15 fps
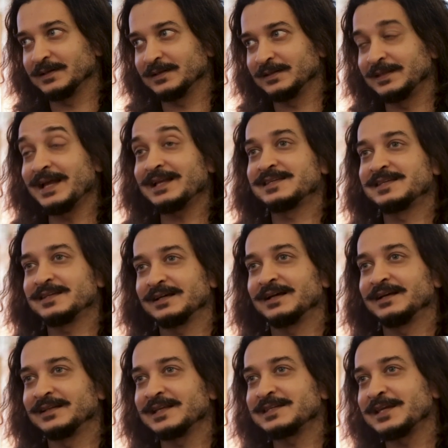
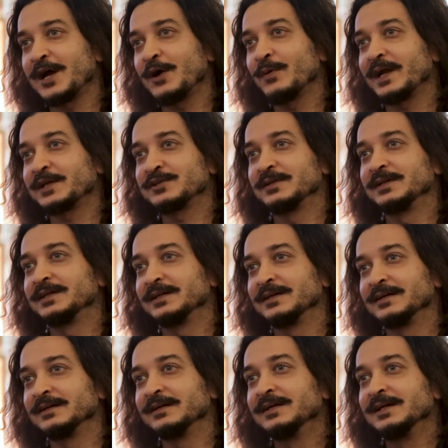that's how actually
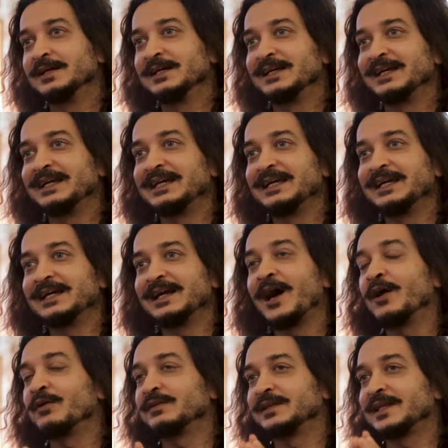
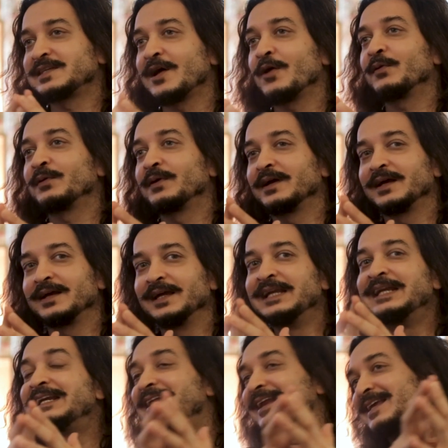that's how
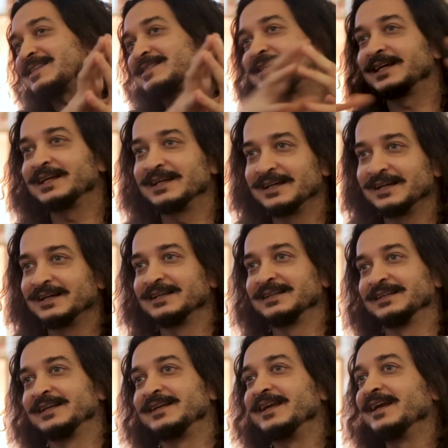interesting
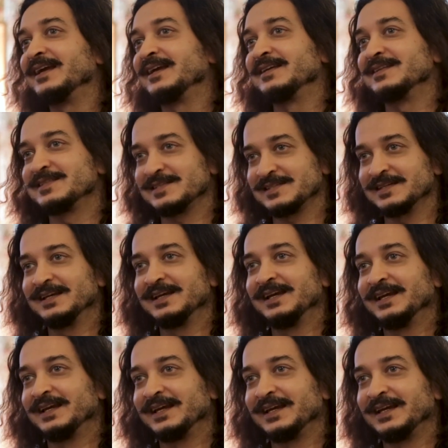the day is
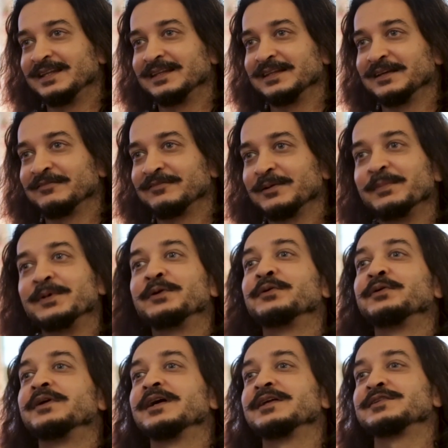in a
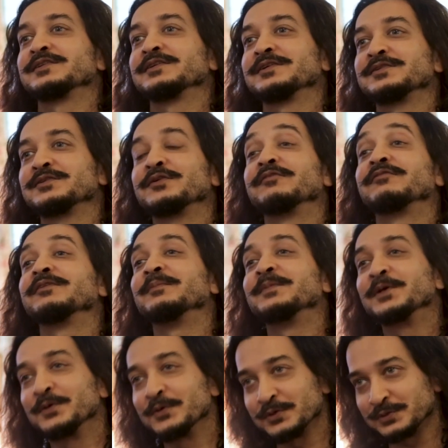flamenco dancer's or a
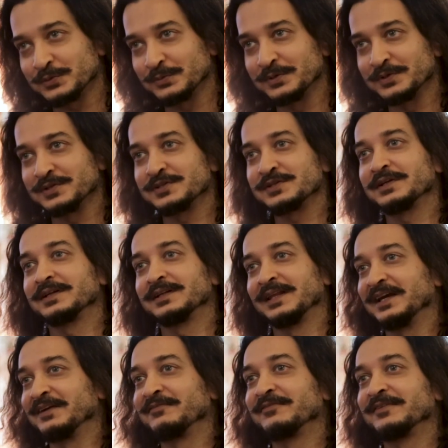flamenco student's
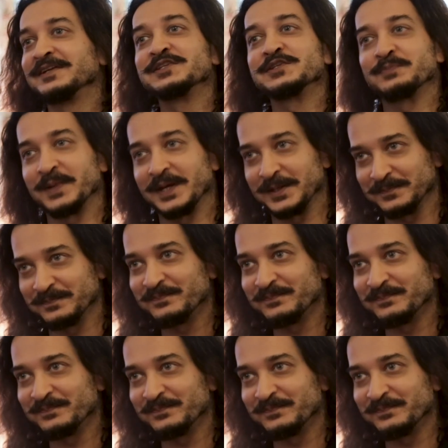life in Spain.